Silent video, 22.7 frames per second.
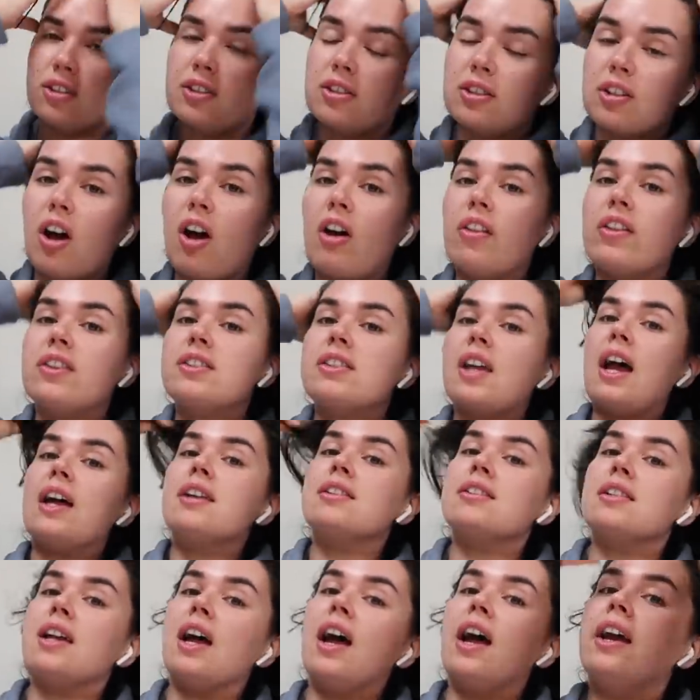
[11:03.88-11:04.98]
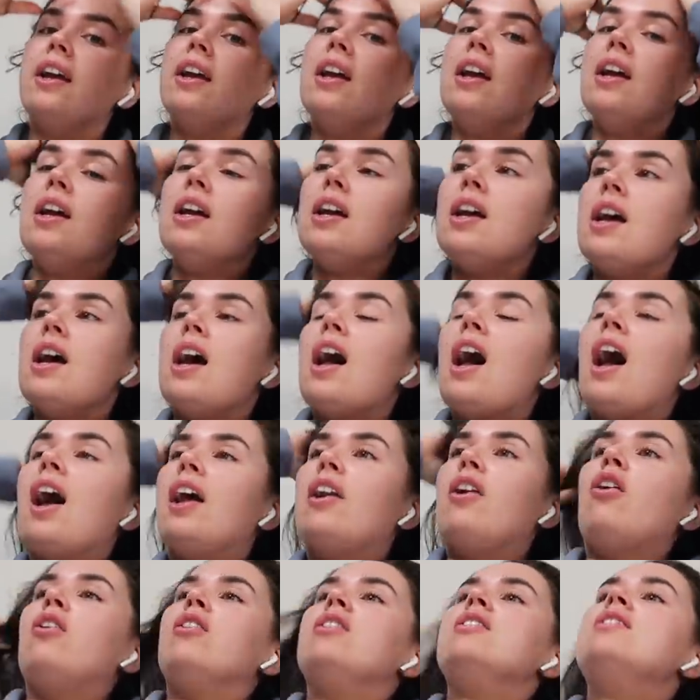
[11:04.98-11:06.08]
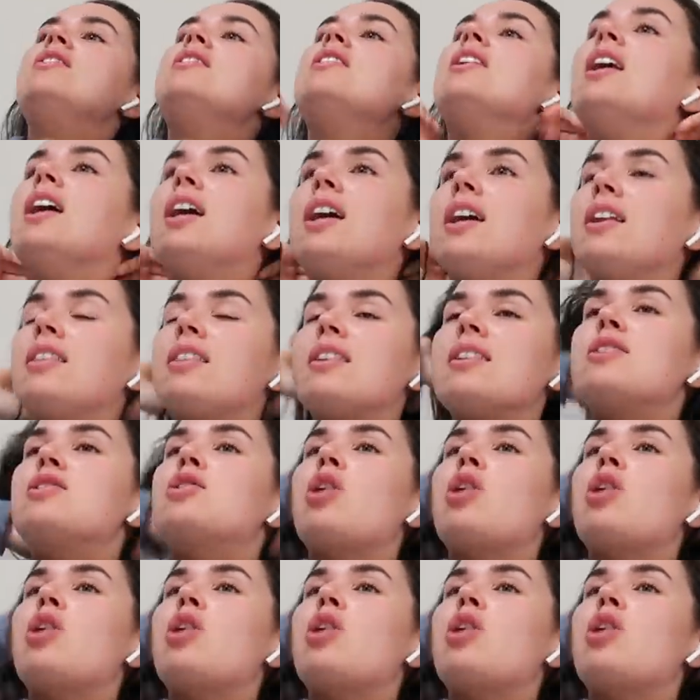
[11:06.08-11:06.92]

to start this essay. And honestly, this